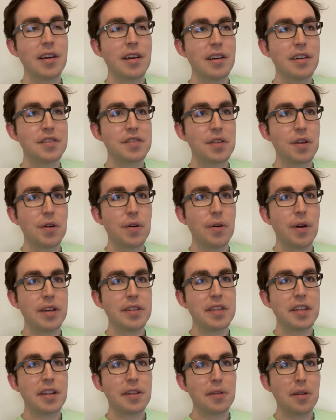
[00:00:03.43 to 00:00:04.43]
So I
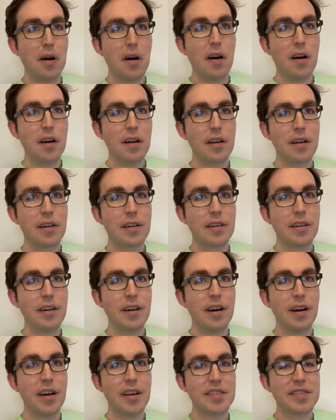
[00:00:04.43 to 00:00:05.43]
did a long
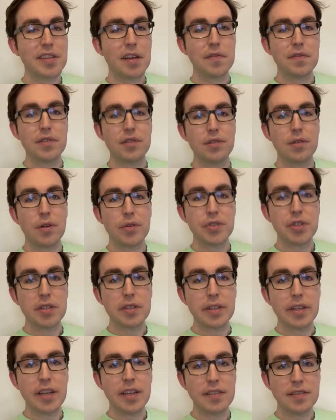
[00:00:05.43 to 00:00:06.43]
self-indulgent
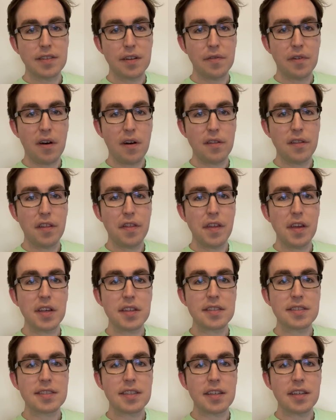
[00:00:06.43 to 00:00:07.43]
list of all the
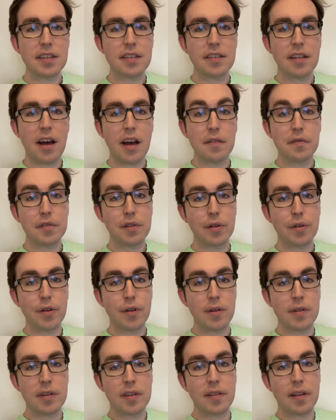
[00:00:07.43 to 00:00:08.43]
things that I've
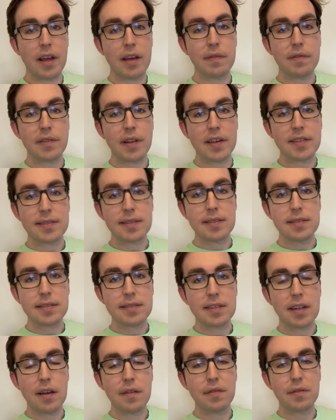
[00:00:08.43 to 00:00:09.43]
learned, life lessons
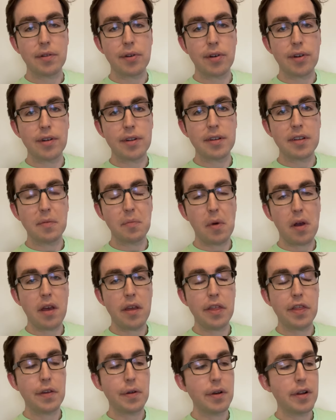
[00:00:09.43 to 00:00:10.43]
that I've learned in
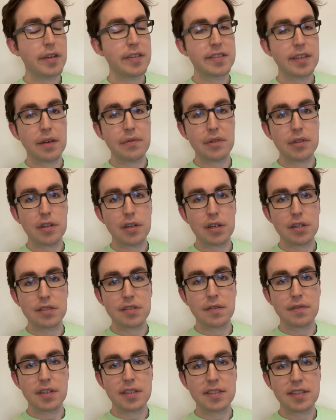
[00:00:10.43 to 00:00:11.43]
my 37 years
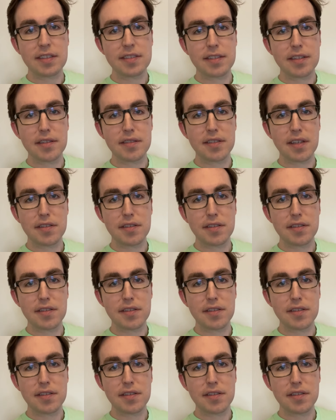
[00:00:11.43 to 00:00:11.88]
of existence.